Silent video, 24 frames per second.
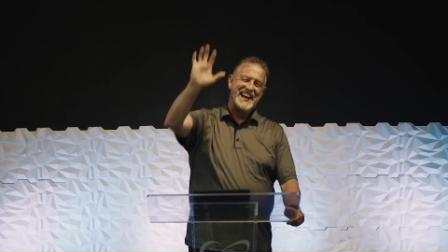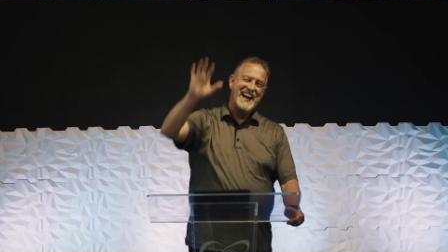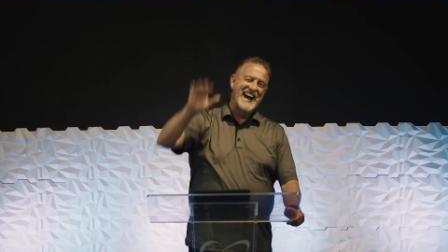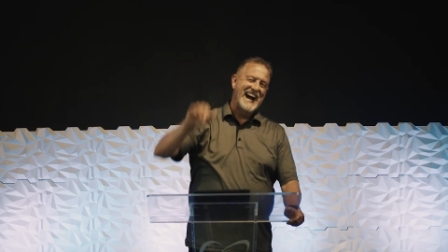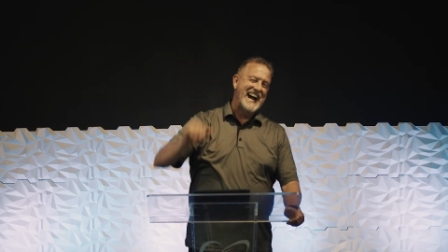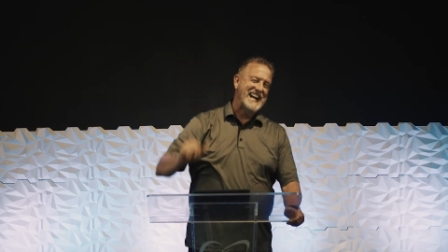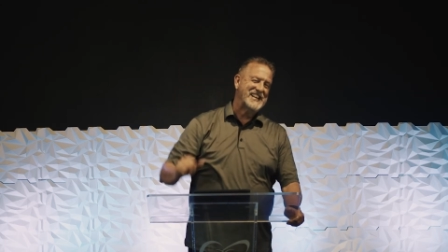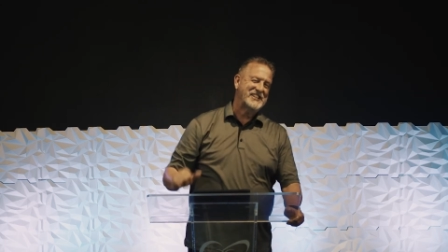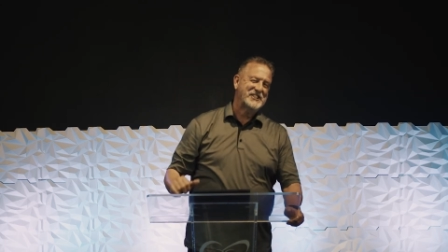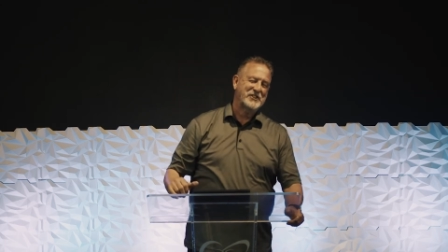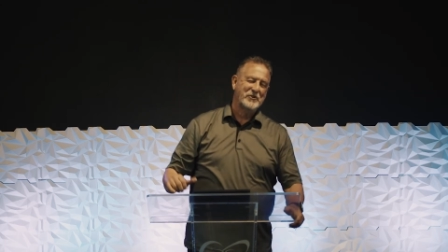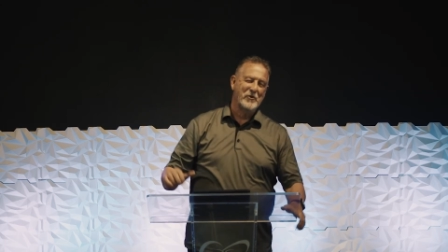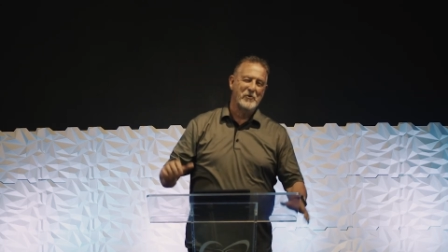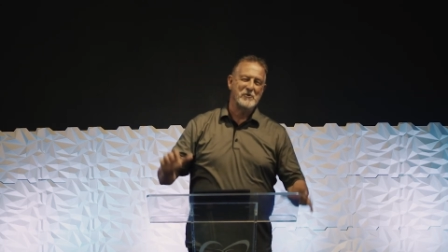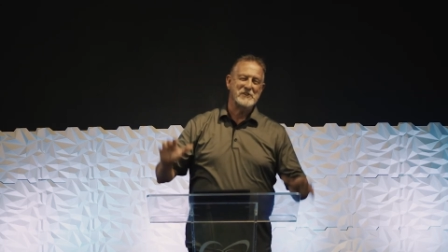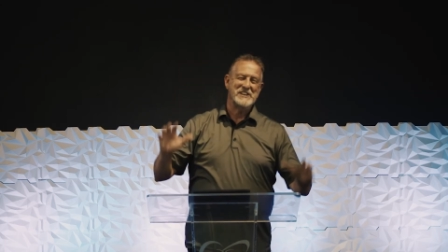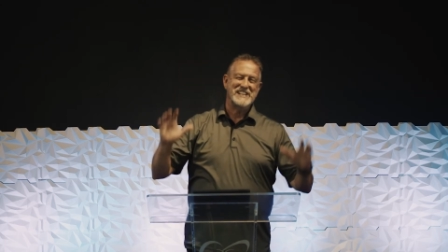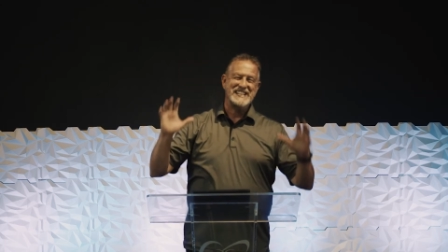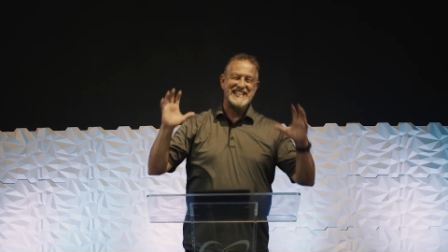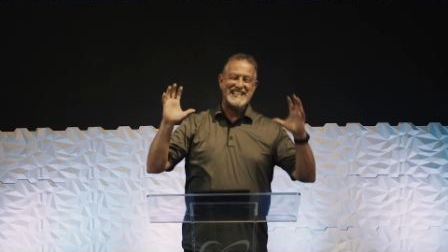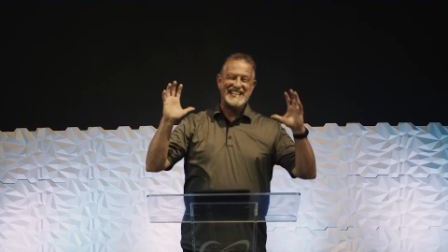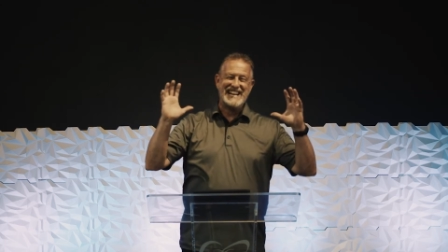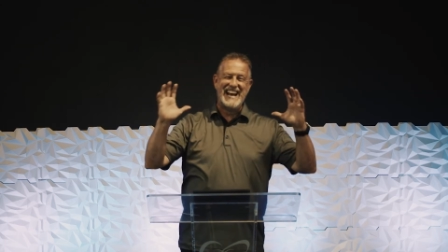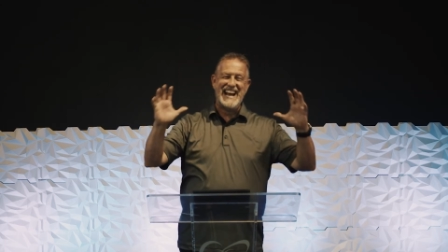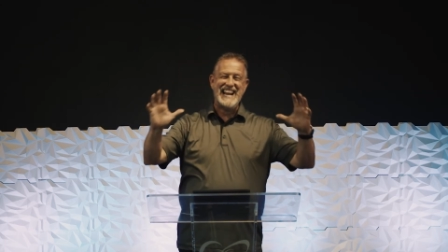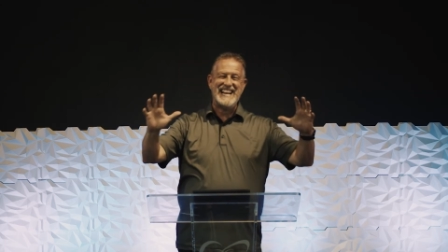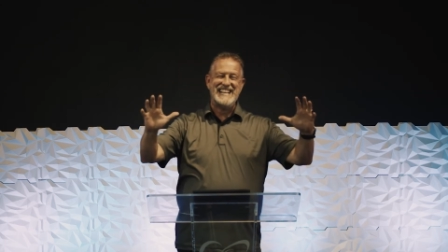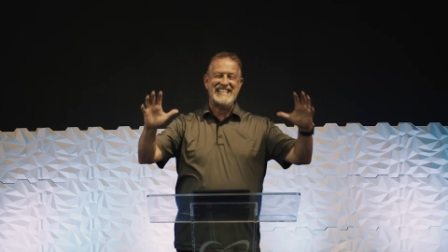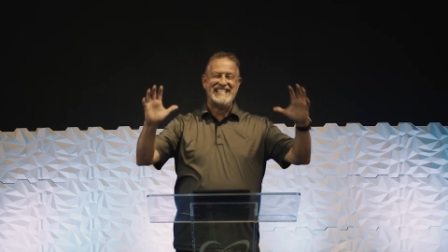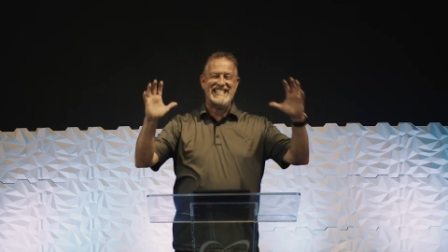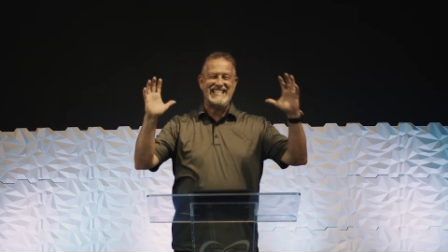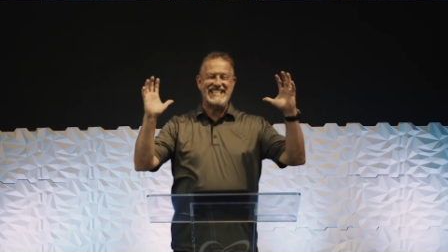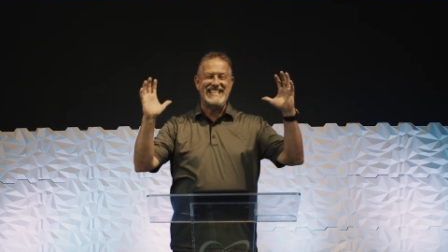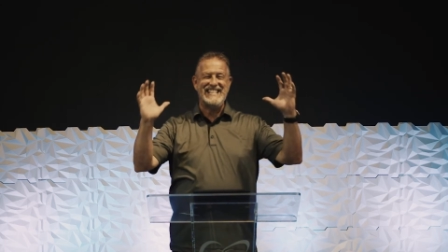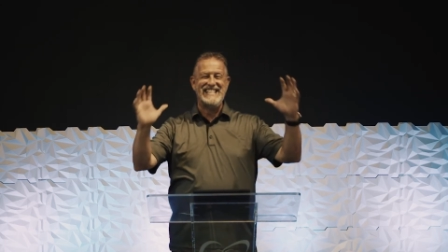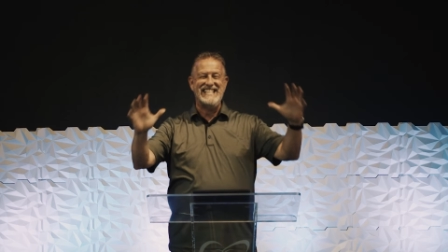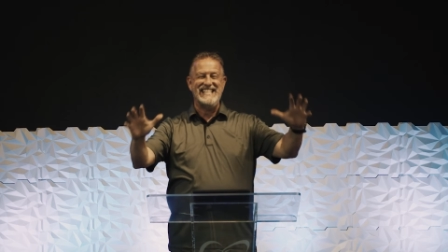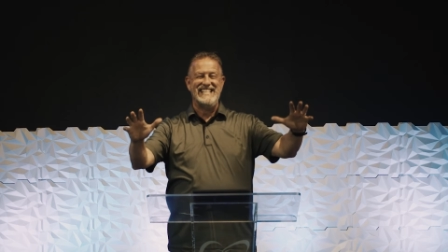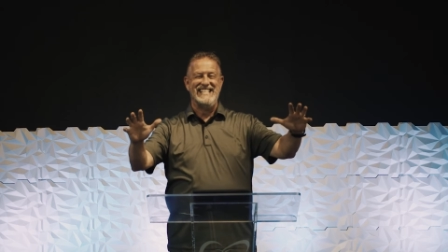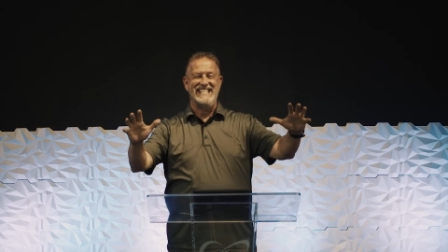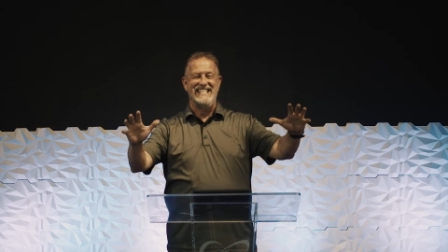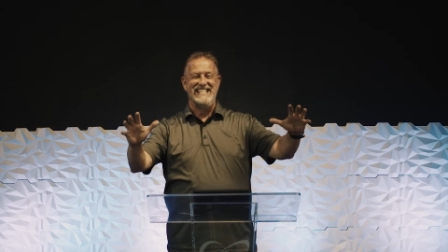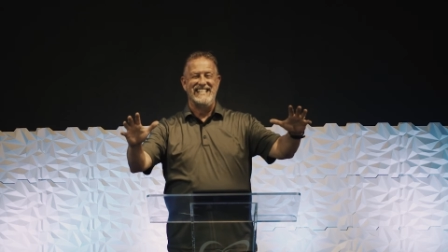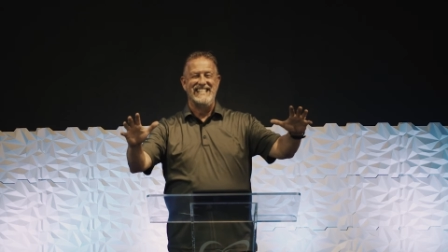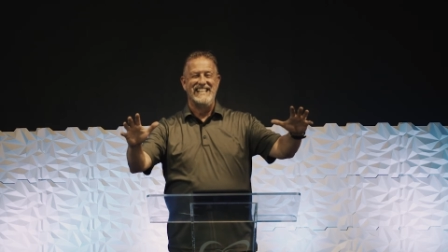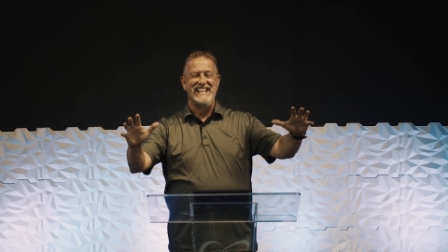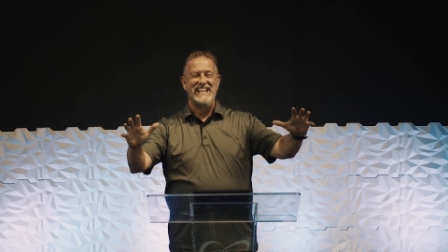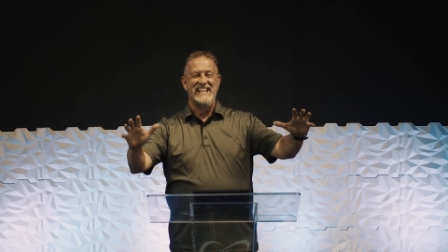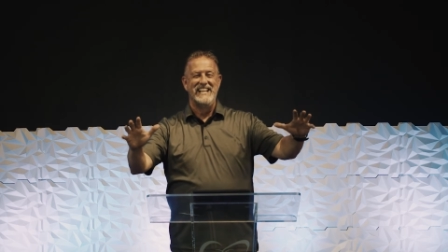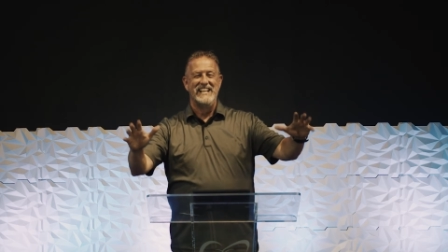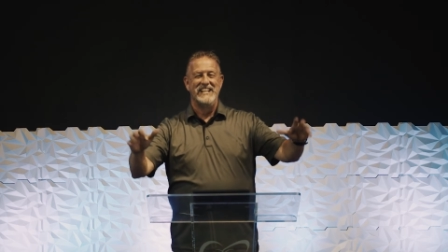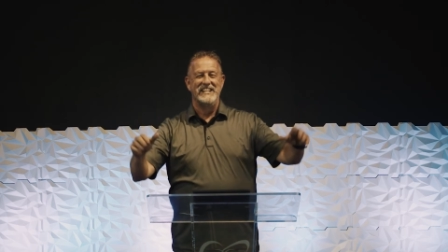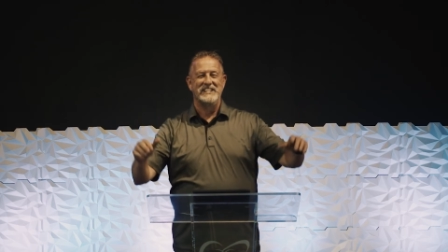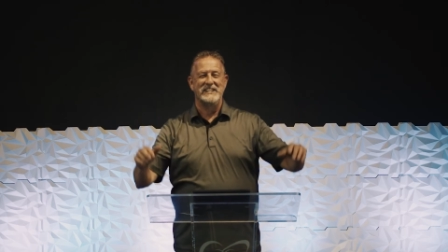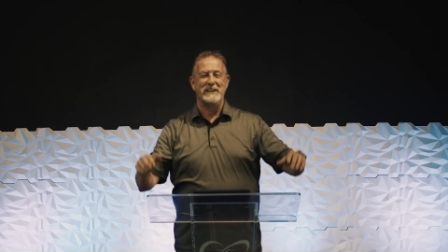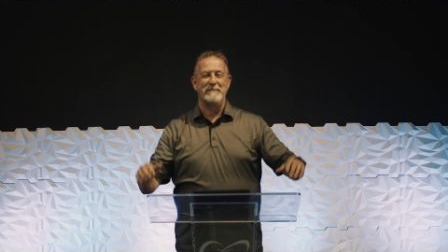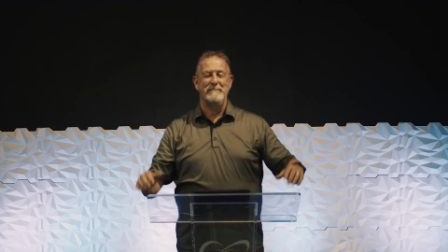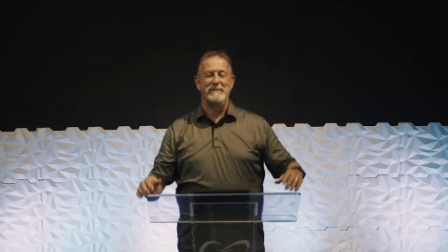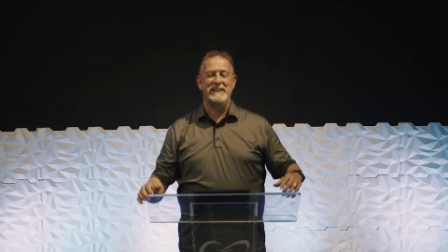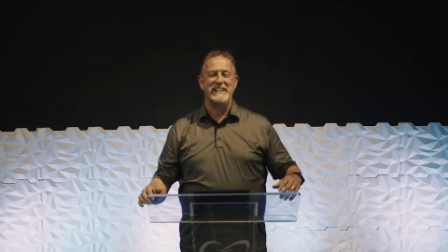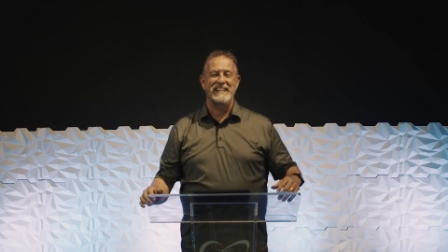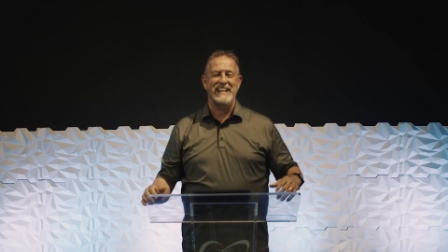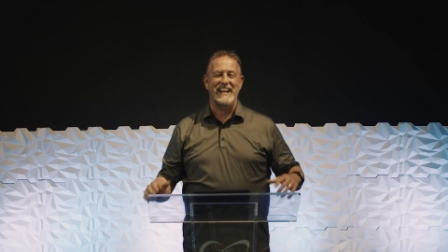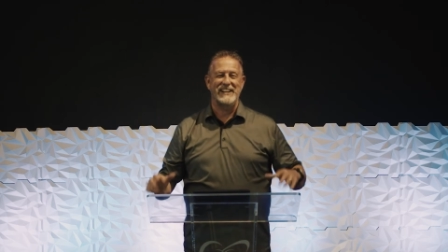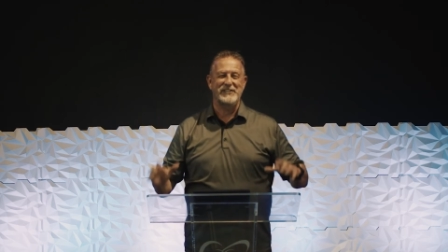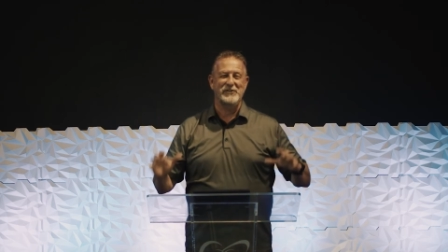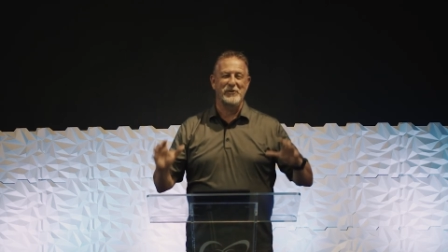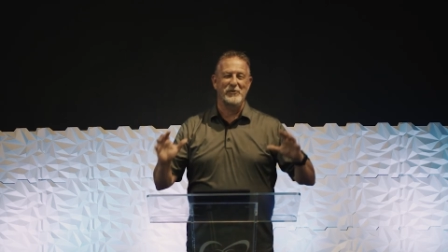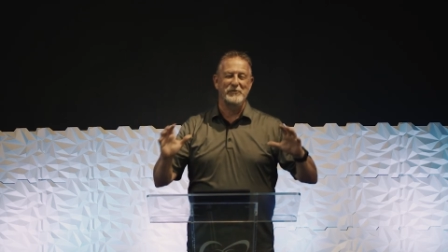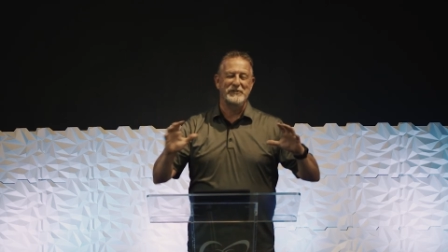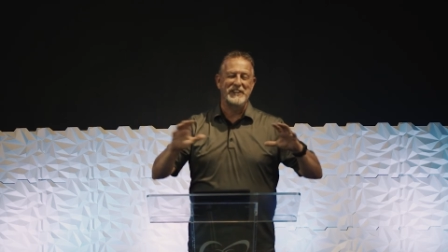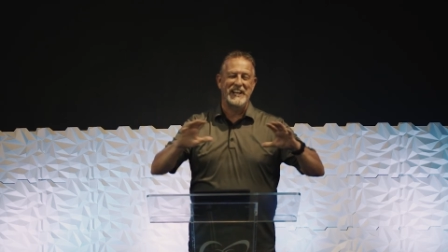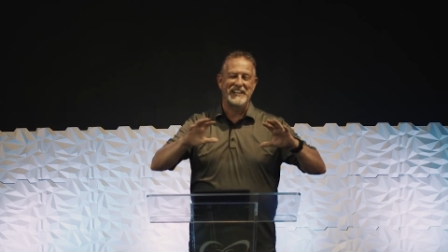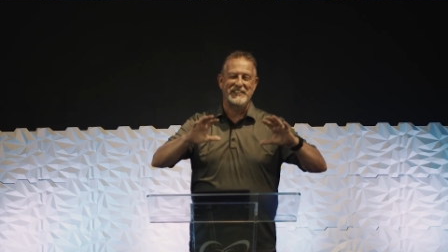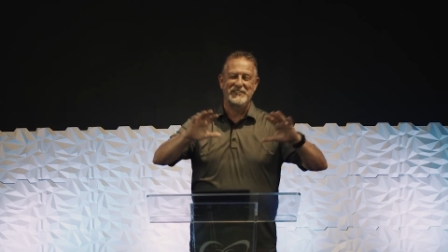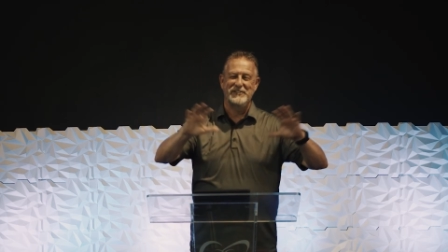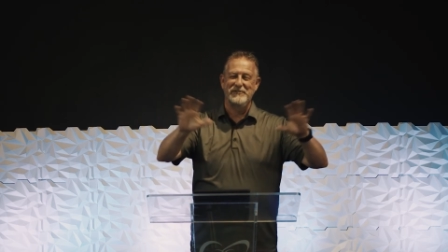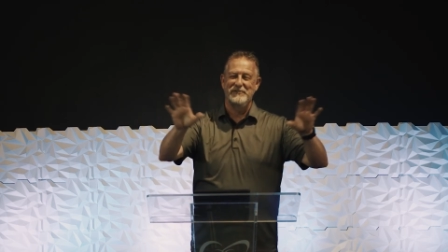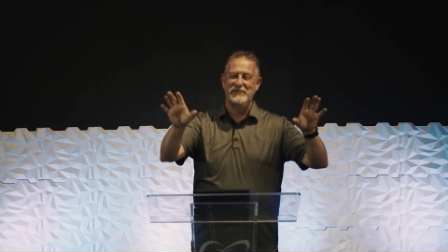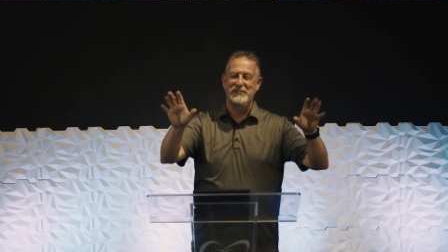I scored a 19. Somebody I told that to